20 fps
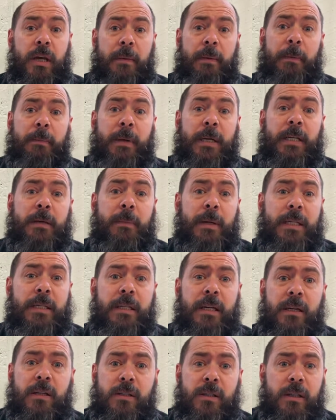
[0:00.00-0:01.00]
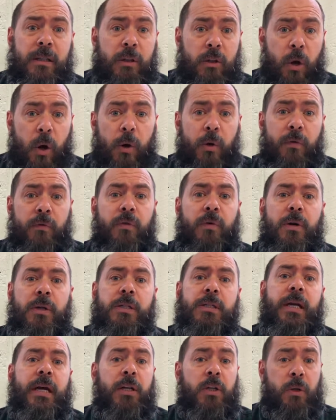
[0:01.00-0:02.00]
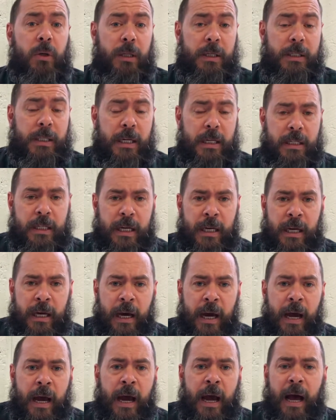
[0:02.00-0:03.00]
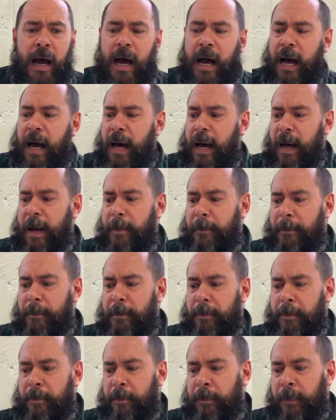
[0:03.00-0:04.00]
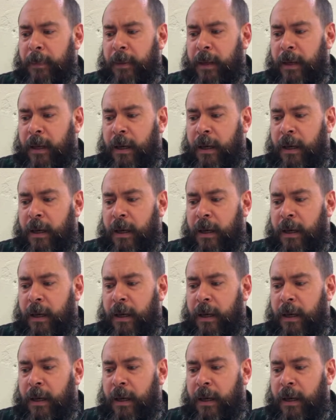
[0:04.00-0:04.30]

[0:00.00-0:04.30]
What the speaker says: I mean, Petit Manseng's known for its natural acidity. And